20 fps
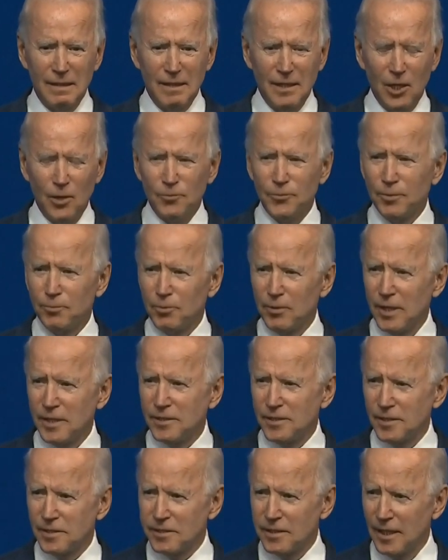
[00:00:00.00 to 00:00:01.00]
help the
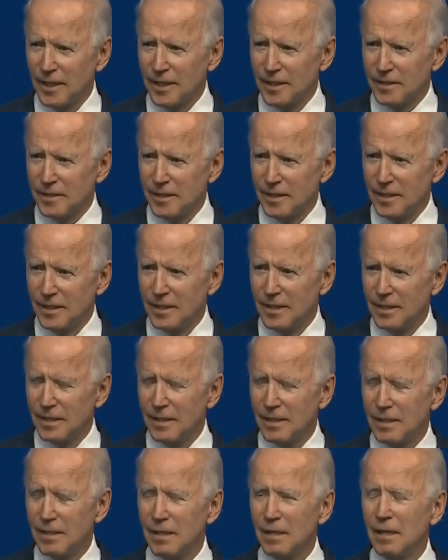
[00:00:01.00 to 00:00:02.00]
president's legacy.
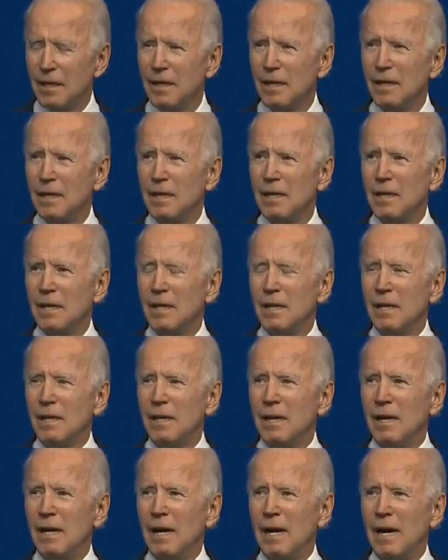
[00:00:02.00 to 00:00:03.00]

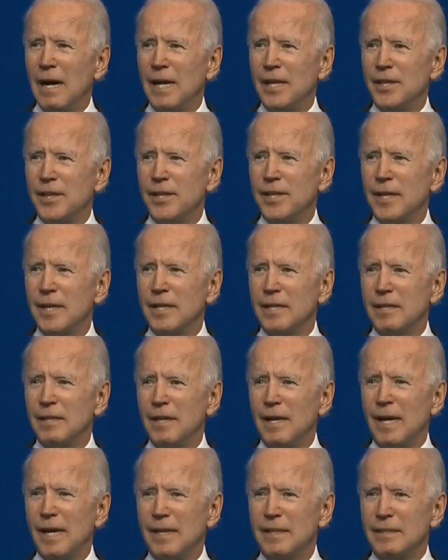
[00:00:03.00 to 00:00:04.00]
I think
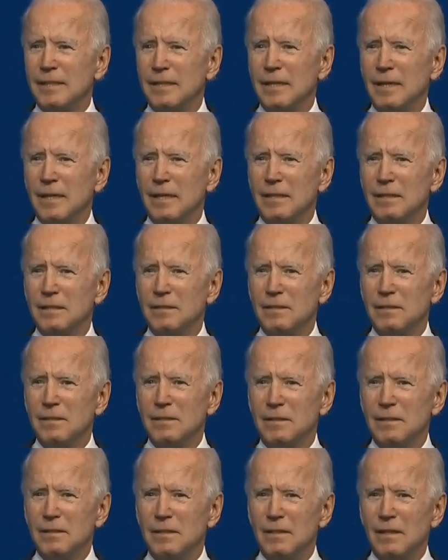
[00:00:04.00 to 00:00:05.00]
that. Uh,
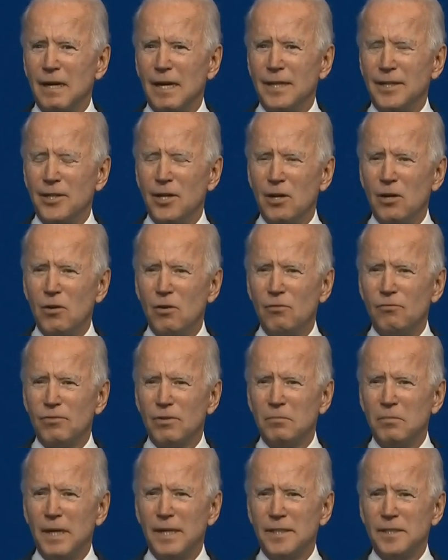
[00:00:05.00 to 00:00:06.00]
I know
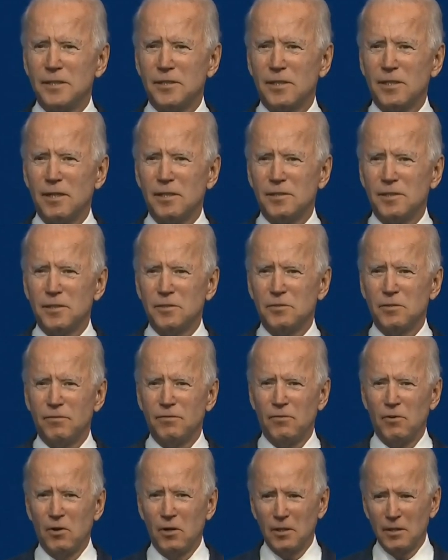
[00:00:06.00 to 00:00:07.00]
from my discussions with
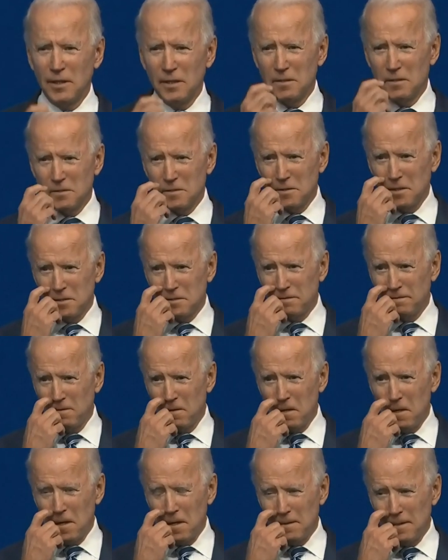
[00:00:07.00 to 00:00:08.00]
foreign leaders thus
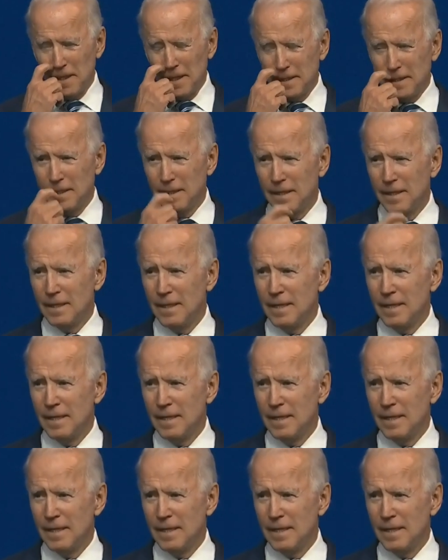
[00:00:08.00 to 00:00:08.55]
far that